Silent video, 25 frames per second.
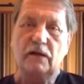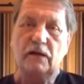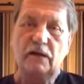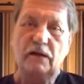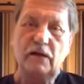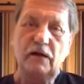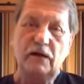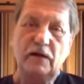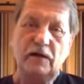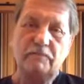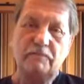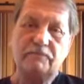
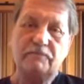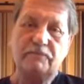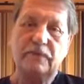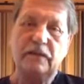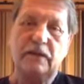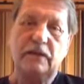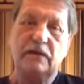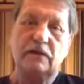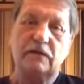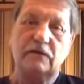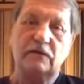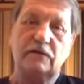Um,
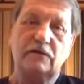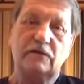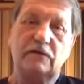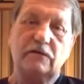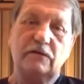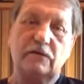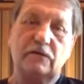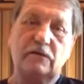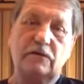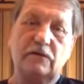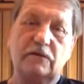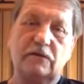
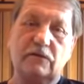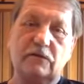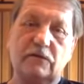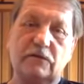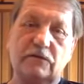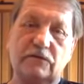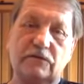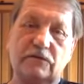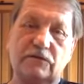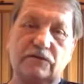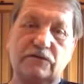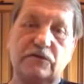
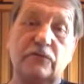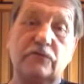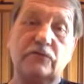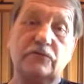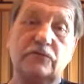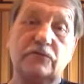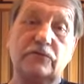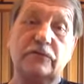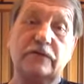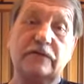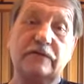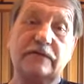so
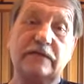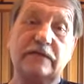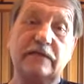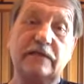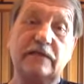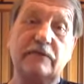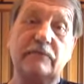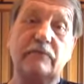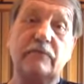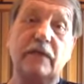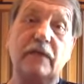do you see that?